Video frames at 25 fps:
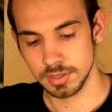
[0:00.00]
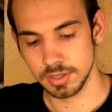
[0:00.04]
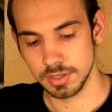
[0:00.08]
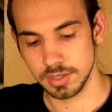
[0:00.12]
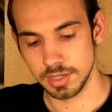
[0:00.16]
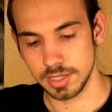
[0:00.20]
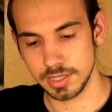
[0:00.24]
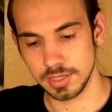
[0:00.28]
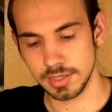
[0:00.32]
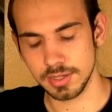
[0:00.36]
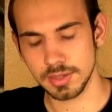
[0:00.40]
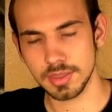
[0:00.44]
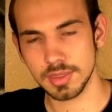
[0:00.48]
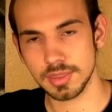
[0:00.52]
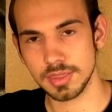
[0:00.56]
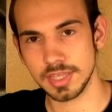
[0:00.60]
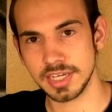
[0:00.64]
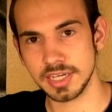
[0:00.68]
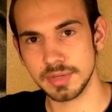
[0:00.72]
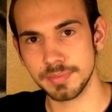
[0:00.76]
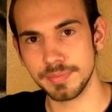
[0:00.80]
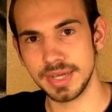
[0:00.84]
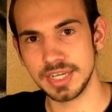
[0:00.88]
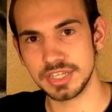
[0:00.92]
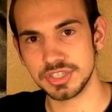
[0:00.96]
Another
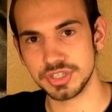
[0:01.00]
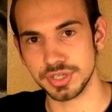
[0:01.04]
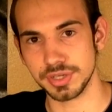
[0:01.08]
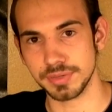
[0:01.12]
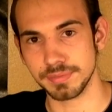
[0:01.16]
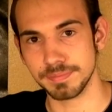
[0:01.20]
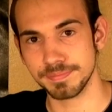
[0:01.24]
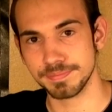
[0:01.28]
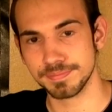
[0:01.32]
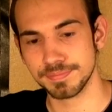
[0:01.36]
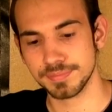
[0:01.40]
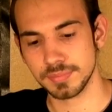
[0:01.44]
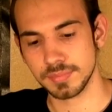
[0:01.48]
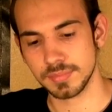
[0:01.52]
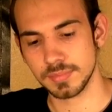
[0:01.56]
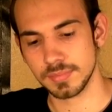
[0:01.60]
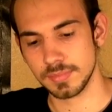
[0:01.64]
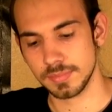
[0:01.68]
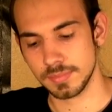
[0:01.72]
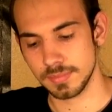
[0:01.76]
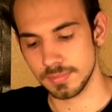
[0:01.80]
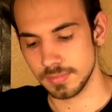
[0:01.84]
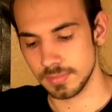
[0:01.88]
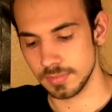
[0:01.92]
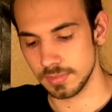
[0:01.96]
thing to mention,
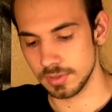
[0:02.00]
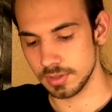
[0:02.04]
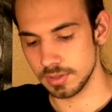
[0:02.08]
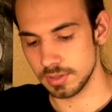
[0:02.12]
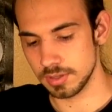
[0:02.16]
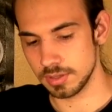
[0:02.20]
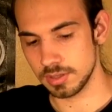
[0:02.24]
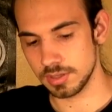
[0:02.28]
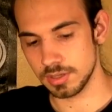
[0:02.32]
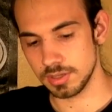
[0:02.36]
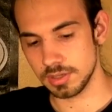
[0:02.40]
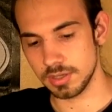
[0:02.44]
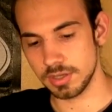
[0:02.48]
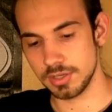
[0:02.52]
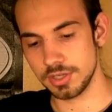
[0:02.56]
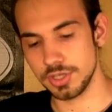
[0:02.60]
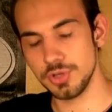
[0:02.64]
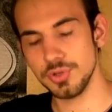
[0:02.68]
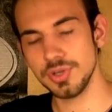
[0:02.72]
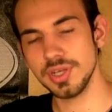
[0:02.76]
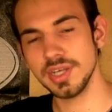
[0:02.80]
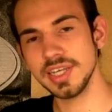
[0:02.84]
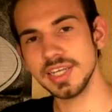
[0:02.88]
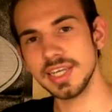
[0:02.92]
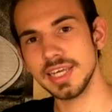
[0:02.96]

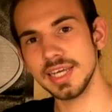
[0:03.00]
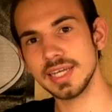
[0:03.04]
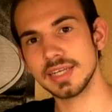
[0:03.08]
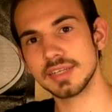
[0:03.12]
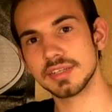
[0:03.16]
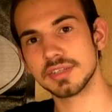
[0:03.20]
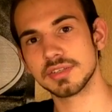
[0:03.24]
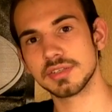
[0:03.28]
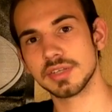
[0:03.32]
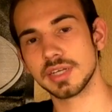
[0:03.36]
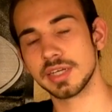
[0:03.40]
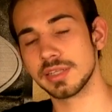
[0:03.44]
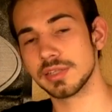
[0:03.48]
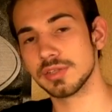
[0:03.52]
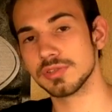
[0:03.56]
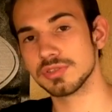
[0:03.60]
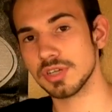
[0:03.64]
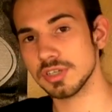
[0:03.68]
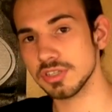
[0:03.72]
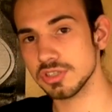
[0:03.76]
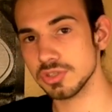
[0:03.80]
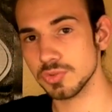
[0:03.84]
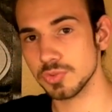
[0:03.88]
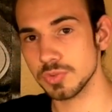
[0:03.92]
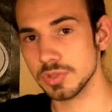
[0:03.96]
you can get, there's
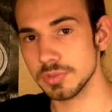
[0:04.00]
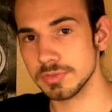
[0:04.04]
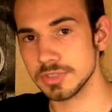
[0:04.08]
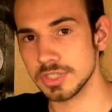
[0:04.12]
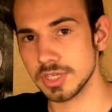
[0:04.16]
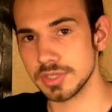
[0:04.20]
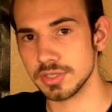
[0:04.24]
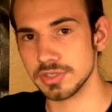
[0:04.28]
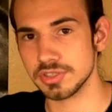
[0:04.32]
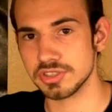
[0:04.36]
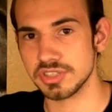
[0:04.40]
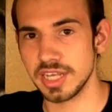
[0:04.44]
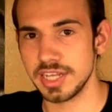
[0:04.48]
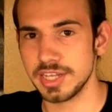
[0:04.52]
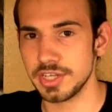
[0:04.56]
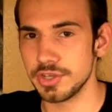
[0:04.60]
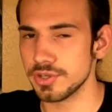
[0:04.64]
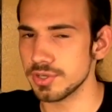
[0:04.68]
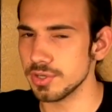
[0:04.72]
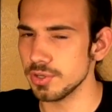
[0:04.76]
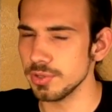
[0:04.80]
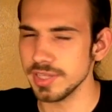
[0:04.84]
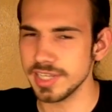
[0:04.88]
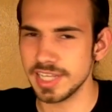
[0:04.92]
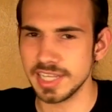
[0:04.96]
also rumors out there saying you
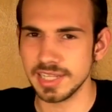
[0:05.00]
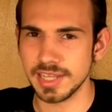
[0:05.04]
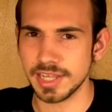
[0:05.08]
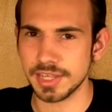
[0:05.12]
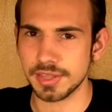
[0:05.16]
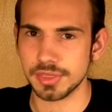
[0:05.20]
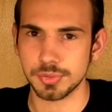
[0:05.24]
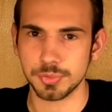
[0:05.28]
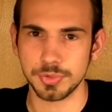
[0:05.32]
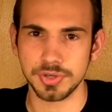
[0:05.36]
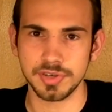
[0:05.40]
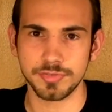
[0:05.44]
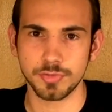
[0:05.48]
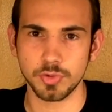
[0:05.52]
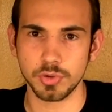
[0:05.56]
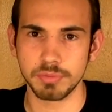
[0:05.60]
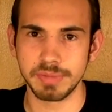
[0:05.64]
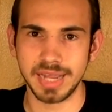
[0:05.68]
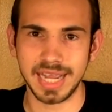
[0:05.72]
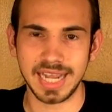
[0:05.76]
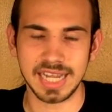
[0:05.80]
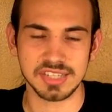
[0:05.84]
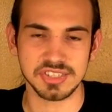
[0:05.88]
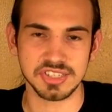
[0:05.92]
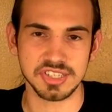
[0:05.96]
can only get like 3 to 4
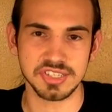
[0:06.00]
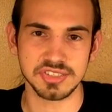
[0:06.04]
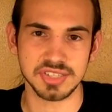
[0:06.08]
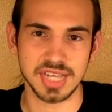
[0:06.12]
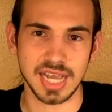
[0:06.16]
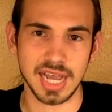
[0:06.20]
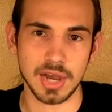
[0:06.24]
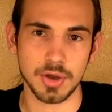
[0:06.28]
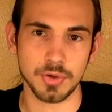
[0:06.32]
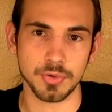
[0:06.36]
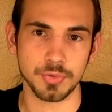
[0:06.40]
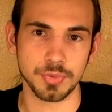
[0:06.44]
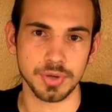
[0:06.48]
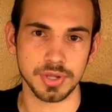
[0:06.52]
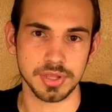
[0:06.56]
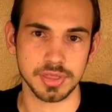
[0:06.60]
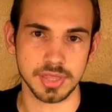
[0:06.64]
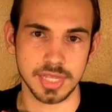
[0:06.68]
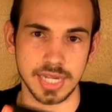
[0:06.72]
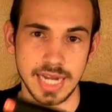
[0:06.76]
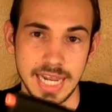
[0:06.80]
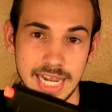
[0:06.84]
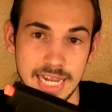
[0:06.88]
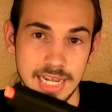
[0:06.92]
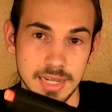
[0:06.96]
magazines out with
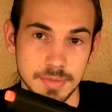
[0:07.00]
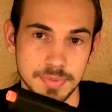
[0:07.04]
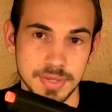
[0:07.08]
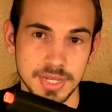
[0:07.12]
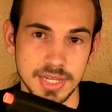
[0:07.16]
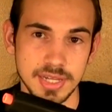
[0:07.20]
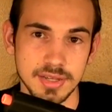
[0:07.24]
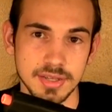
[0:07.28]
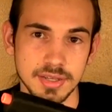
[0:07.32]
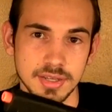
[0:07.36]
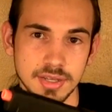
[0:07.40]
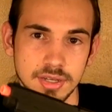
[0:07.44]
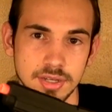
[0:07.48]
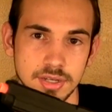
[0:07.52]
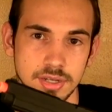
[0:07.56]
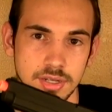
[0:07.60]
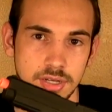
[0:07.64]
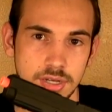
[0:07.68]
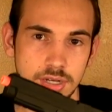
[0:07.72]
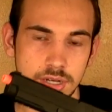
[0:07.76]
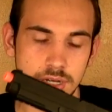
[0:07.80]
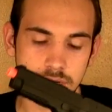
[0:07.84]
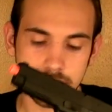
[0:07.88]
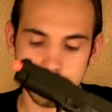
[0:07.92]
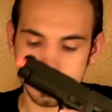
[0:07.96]
an AEP.
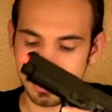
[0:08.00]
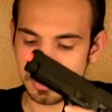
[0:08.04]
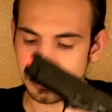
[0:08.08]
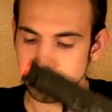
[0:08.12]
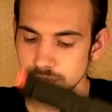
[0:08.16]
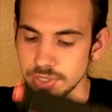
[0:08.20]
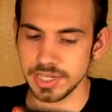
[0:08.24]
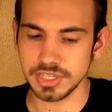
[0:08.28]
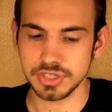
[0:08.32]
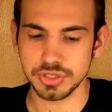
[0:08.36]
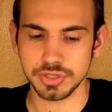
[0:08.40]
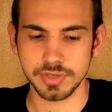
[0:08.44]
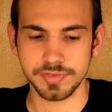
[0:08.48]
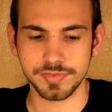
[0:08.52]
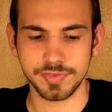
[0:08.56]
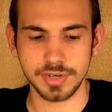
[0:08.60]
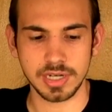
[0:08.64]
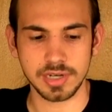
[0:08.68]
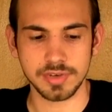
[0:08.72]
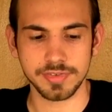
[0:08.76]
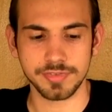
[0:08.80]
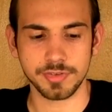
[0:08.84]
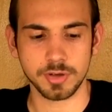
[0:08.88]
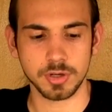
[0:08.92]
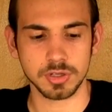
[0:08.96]
Those are actually
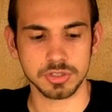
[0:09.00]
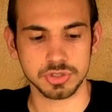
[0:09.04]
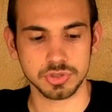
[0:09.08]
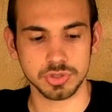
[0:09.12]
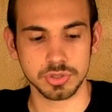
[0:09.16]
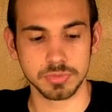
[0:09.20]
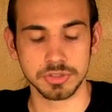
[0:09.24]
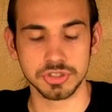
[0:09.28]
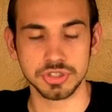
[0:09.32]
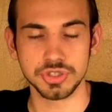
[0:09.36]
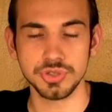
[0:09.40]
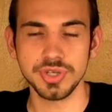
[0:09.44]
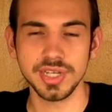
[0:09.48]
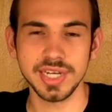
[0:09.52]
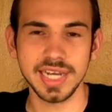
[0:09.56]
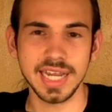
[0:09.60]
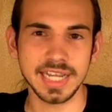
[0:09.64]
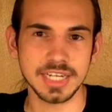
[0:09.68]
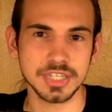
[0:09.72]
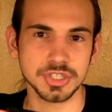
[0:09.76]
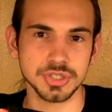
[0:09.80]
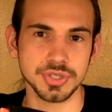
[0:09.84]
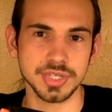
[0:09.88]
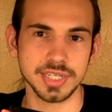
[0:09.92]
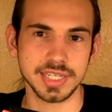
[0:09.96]
very false rumors. You can
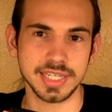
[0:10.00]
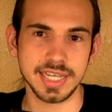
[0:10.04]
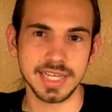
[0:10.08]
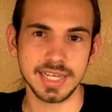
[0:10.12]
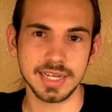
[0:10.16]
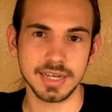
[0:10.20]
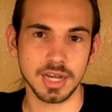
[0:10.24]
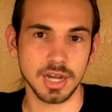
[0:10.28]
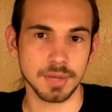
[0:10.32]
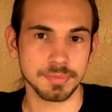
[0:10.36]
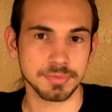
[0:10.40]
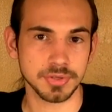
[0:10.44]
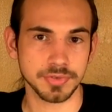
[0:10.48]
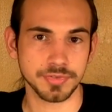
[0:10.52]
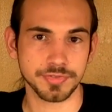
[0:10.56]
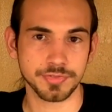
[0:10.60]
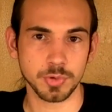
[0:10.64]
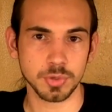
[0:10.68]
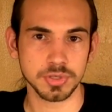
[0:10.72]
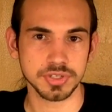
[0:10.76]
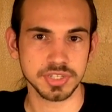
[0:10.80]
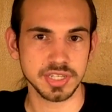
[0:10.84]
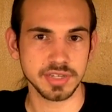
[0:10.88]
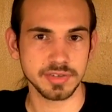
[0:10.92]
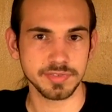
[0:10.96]
actually get up to
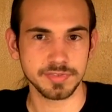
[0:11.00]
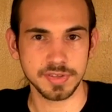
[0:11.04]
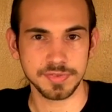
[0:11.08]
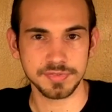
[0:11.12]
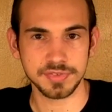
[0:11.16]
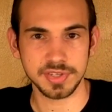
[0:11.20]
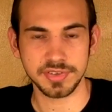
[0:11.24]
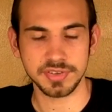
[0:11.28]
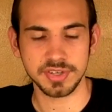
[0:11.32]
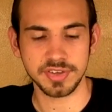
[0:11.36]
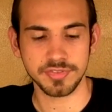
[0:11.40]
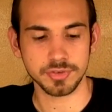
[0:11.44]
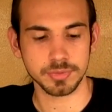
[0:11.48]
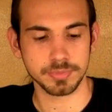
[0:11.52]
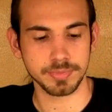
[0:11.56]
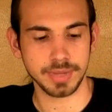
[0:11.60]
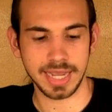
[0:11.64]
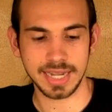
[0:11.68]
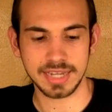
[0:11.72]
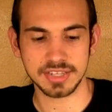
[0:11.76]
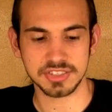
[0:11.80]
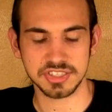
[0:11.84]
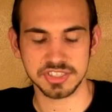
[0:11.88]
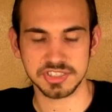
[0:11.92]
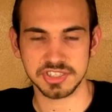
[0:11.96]
14, 15 different
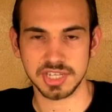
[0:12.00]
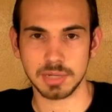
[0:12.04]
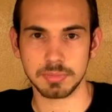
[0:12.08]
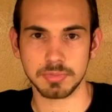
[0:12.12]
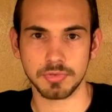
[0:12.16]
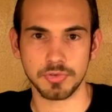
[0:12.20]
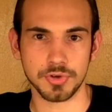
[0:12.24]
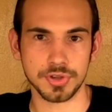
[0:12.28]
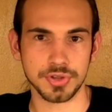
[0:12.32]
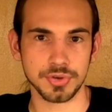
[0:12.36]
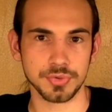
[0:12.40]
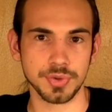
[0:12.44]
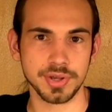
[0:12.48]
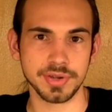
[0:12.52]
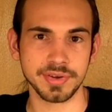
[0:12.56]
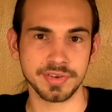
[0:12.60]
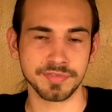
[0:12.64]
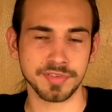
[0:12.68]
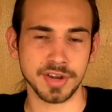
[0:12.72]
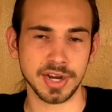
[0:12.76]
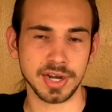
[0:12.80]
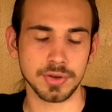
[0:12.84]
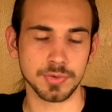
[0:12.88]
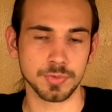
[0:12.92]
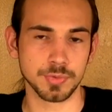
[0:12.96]
magazines out before your rate of
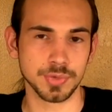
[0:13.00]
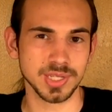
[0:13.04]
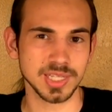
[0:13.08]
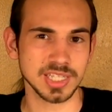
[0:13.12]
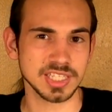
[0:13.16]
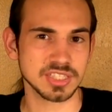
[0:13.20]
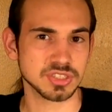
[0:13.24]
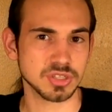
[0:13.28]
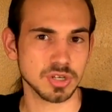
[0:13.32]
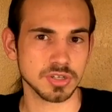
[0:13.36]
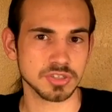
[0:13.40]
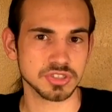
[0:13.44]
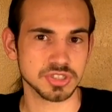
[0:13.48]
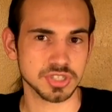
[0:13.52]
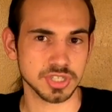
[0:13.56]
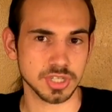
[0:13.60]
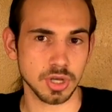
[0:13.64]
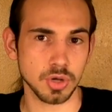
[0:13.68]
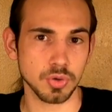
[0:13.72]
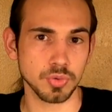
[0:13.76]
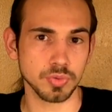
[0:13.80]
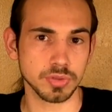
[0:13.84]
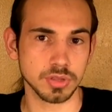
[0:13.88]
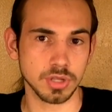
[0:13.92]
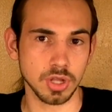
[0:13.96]
fire really starts to
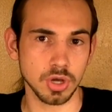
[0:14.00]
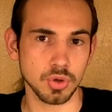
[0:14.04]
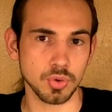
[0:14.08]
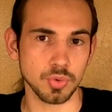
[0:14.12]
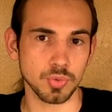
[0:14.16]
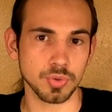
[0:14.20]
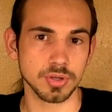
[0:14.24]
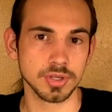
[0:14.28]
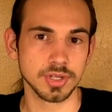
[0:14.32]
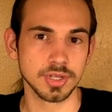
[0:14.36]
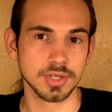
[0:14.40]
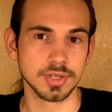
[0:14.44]
go low.